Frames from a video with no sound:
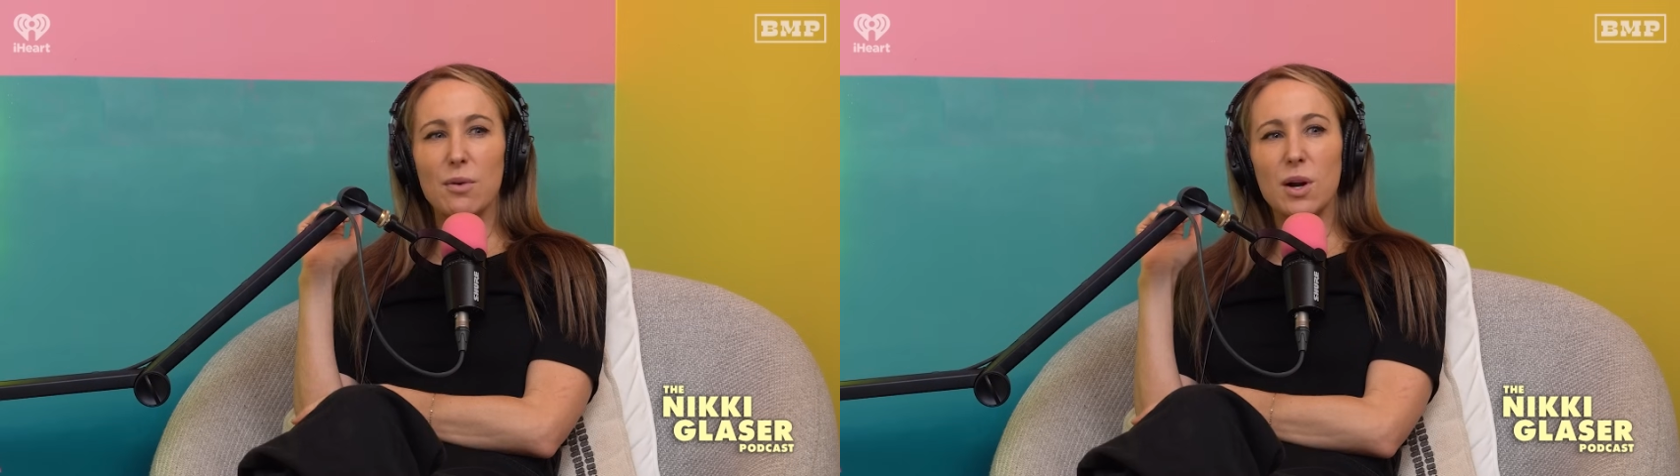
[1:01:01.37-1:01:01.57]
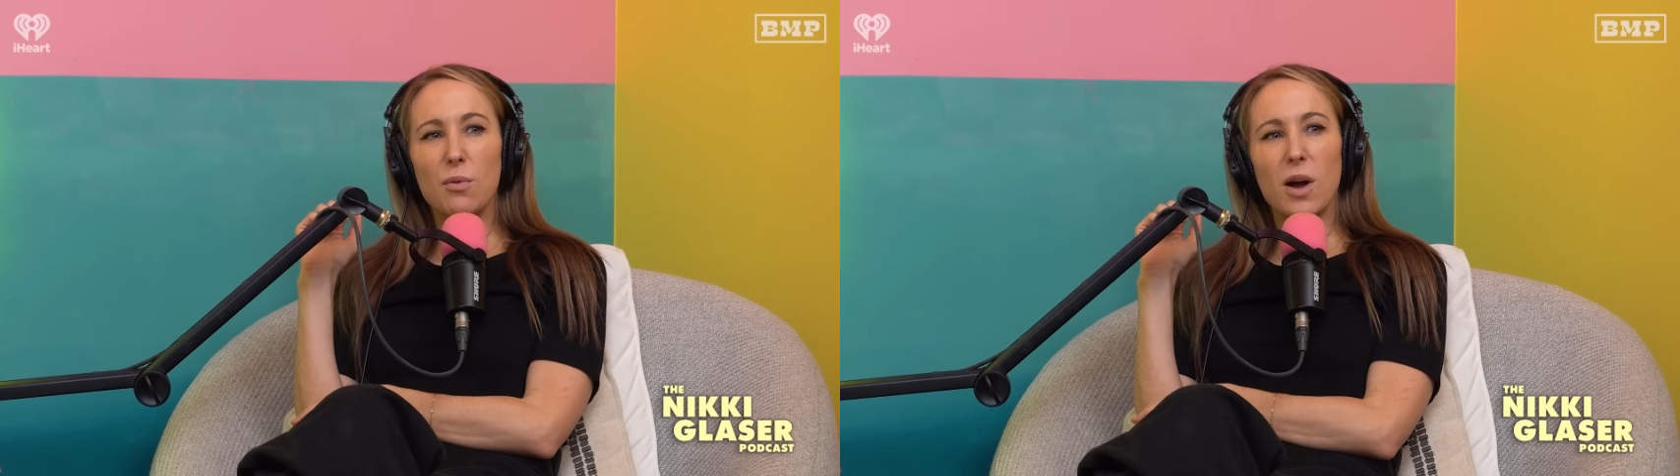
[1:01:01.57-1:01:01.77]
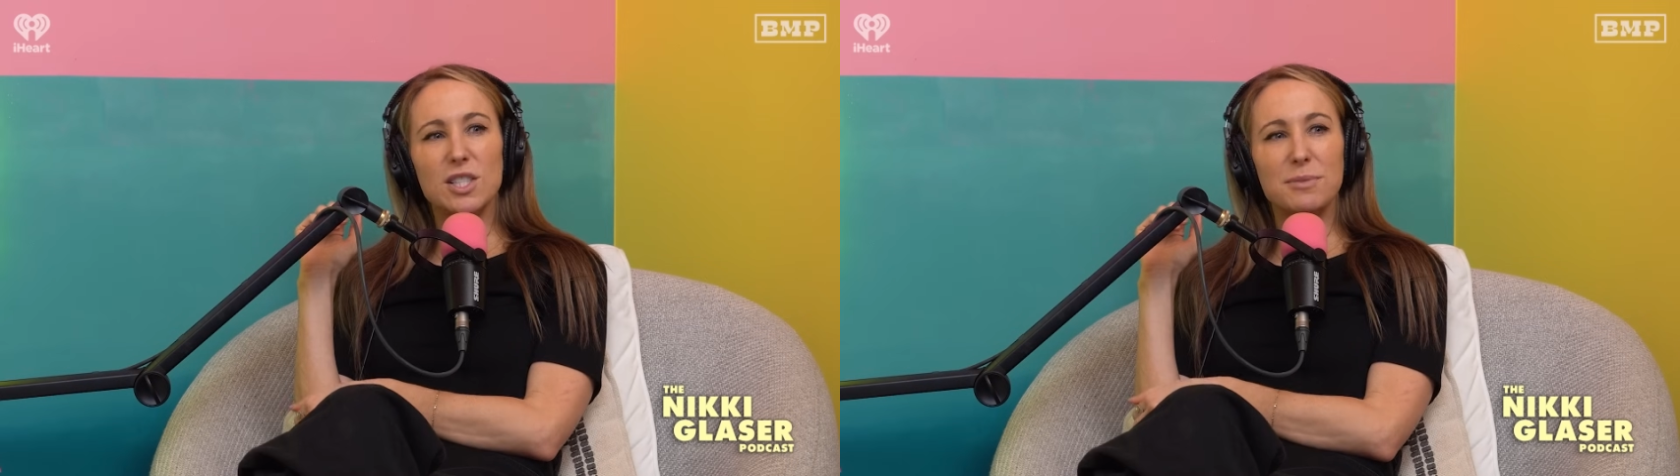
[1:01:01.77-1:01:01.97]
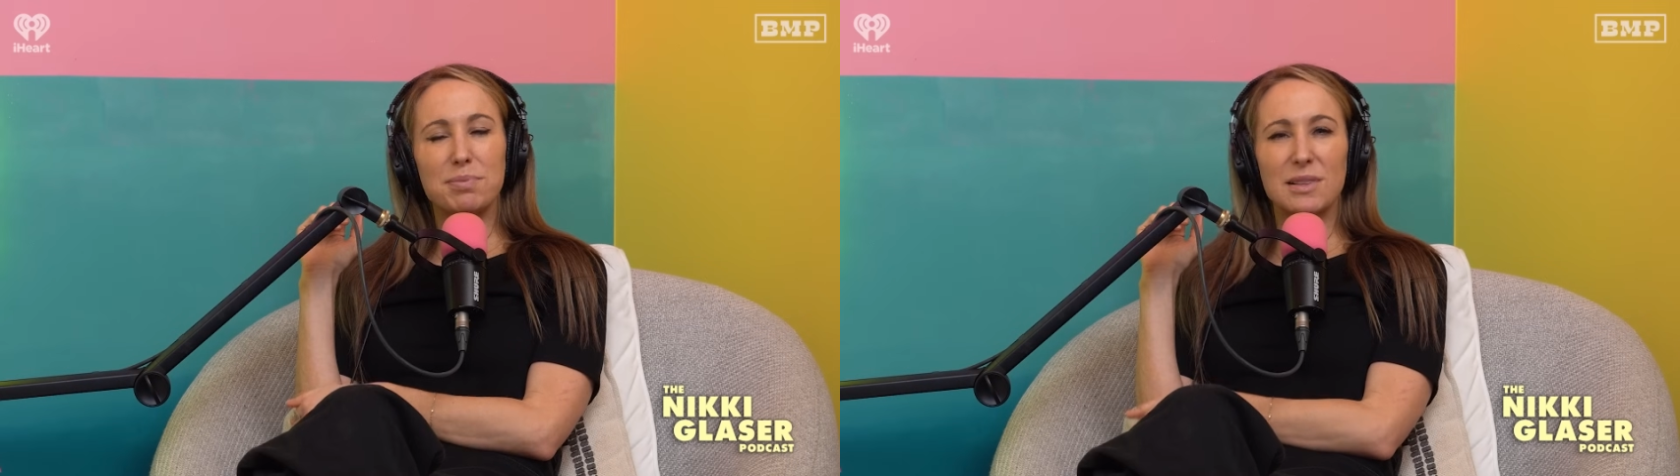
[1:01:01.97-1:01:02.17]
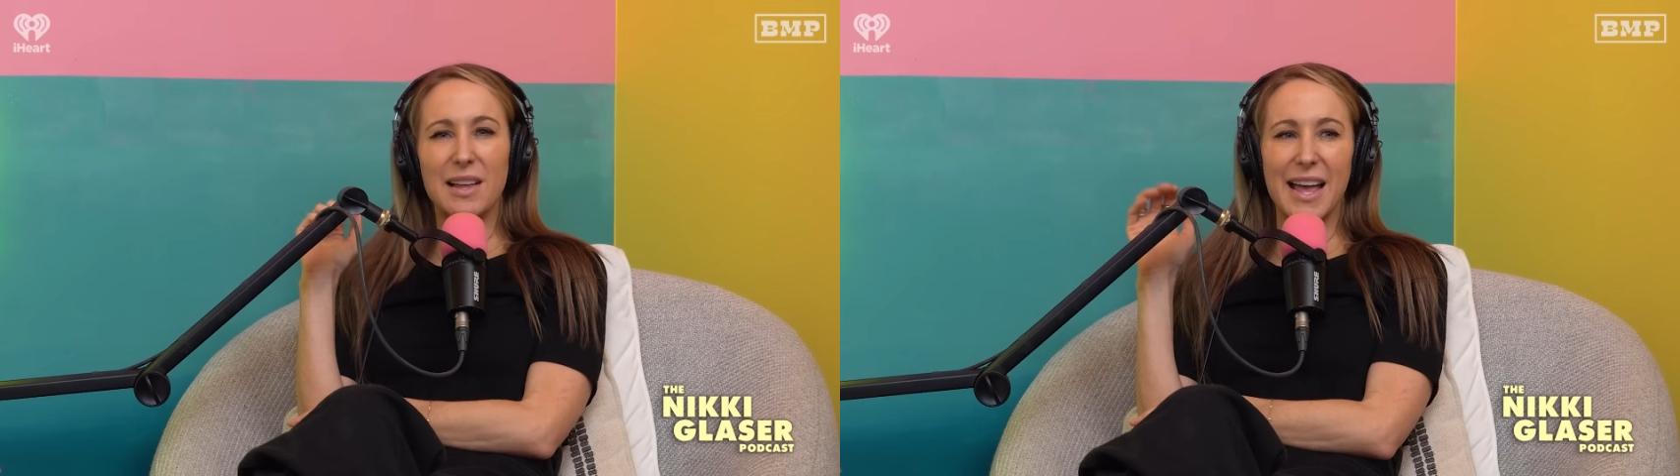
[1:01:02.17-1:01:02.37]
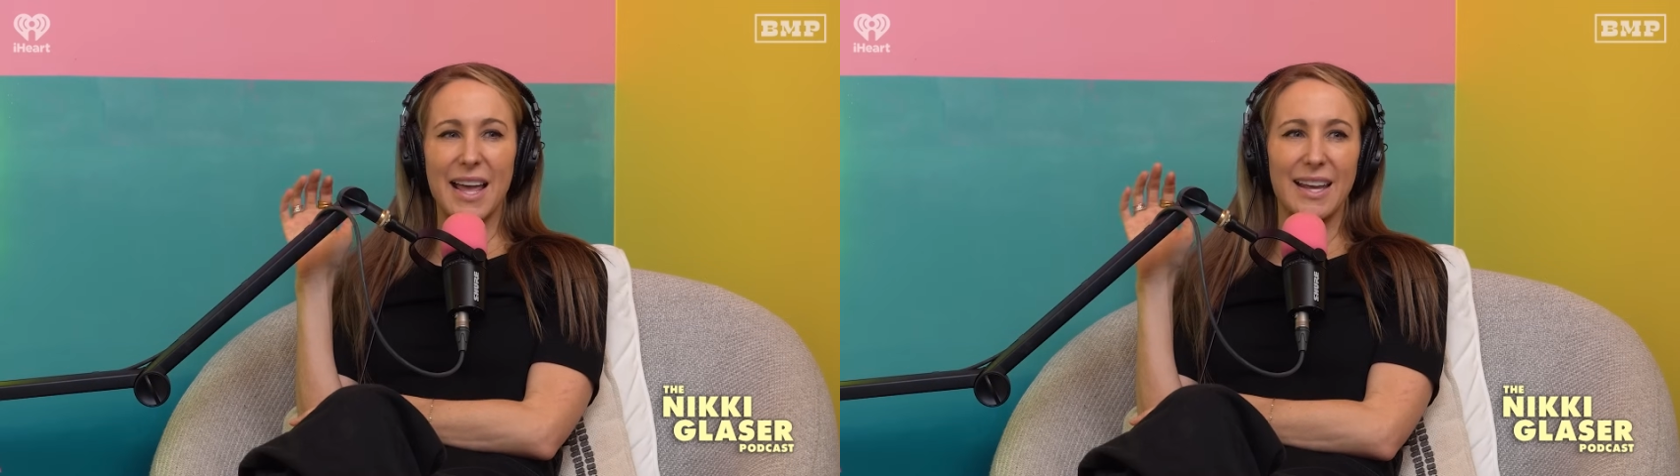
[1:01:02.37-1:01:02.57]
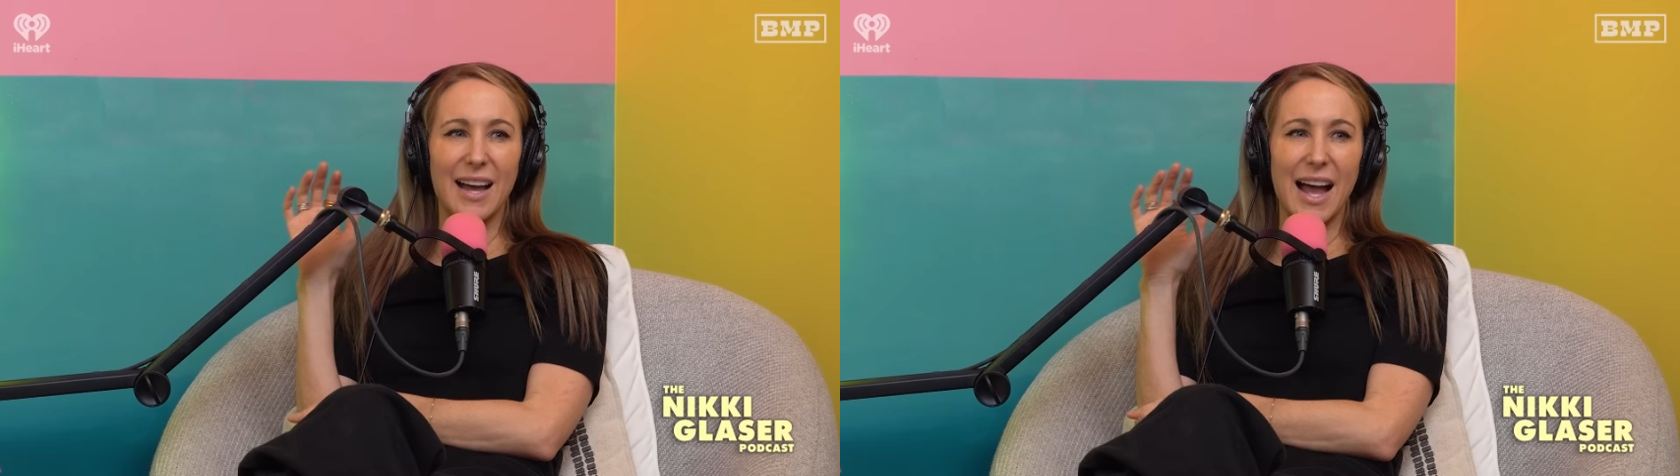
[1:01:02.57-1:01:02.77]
I don't want to watch him play.